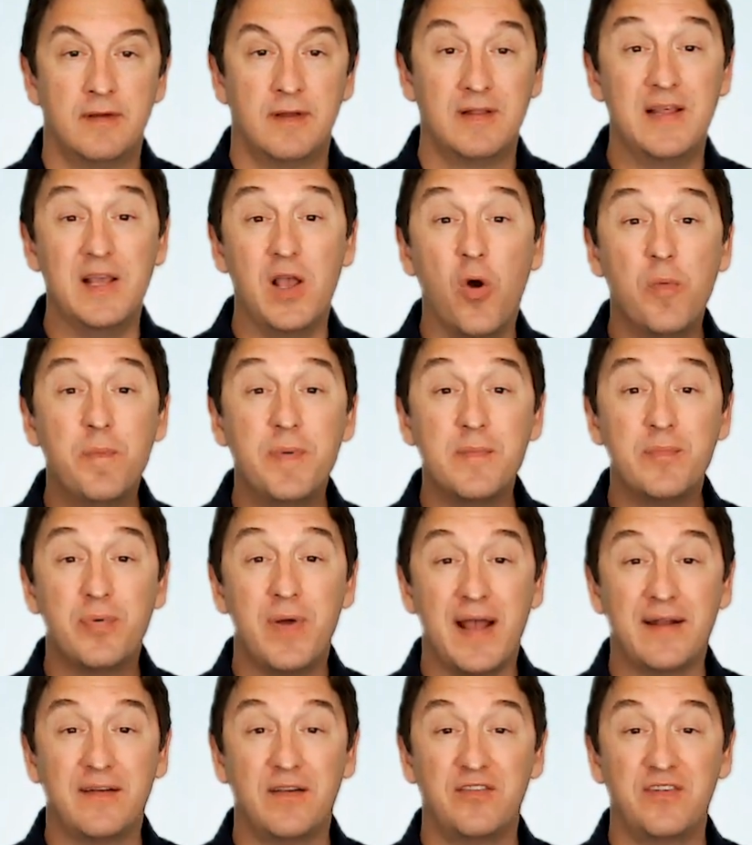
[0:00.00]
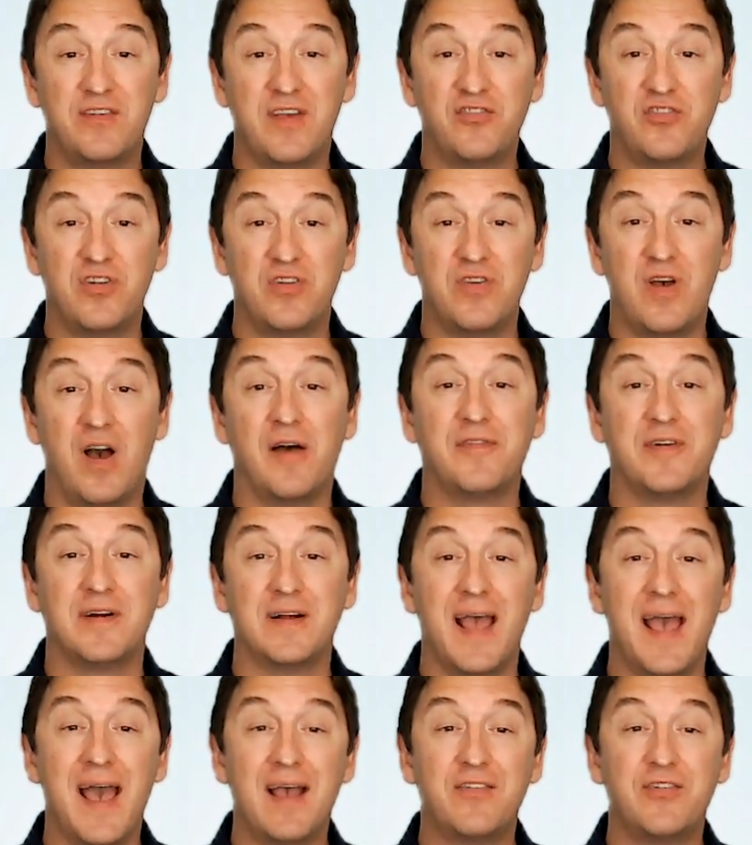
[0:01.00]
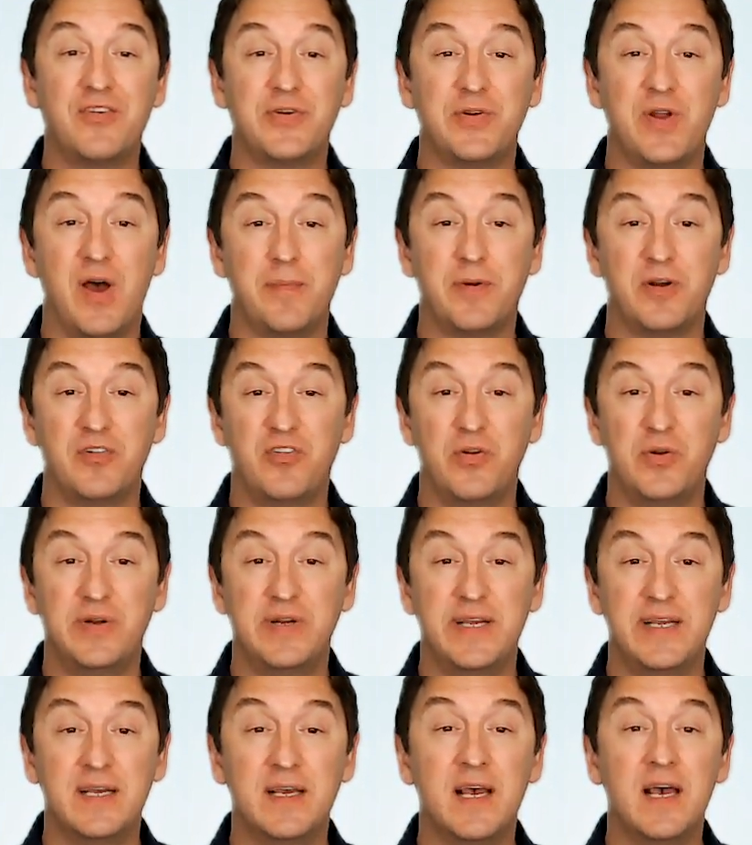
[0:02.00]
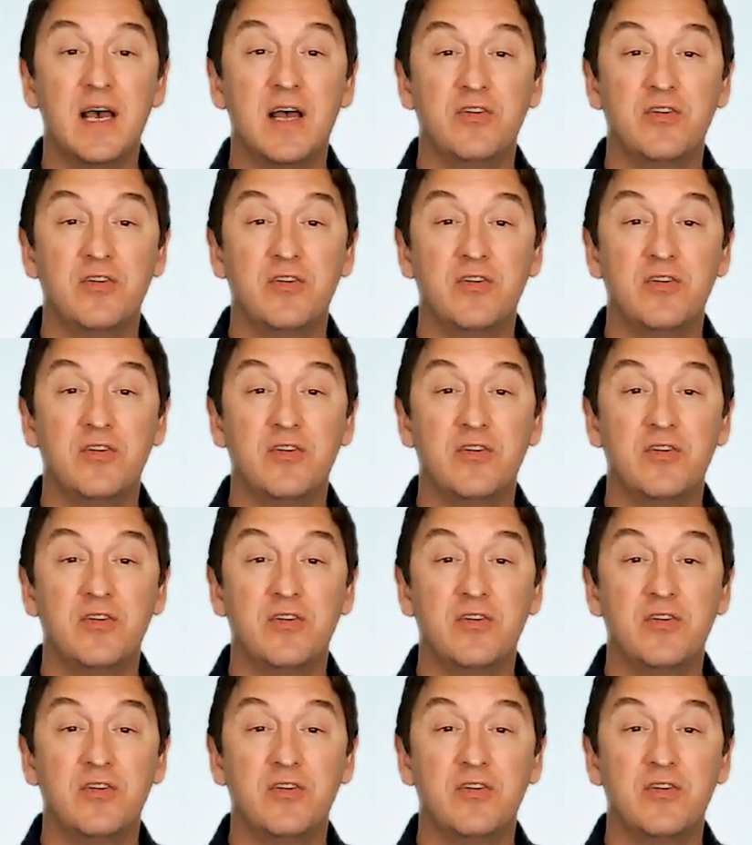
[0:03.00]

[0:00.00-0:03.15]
The open practice sessions offer an excellent opportunity